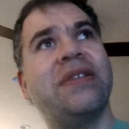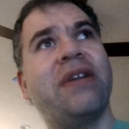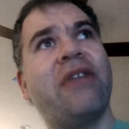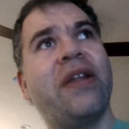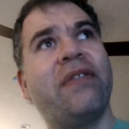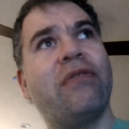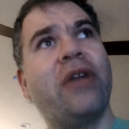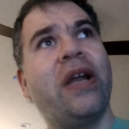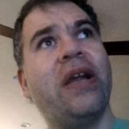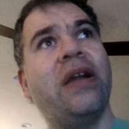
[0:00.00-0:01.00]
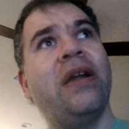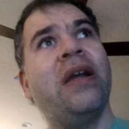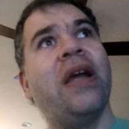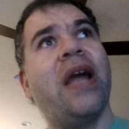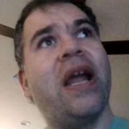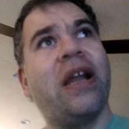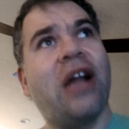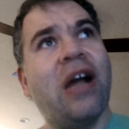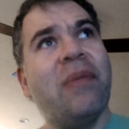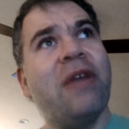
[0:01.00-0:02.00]
Saturday at 3. And
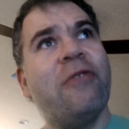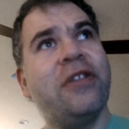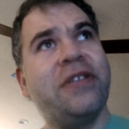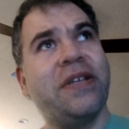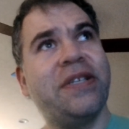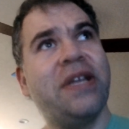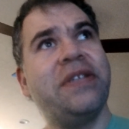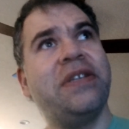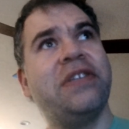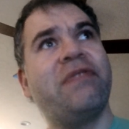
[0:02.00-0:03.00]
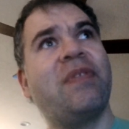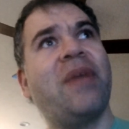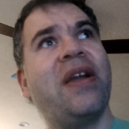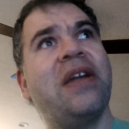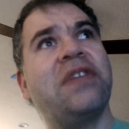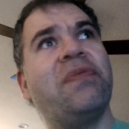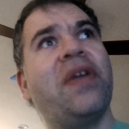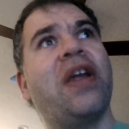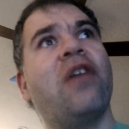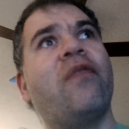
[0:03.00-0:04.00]
comment with suggestions for my next
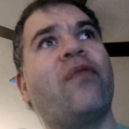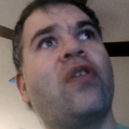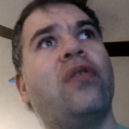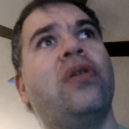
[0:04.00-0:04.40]
video for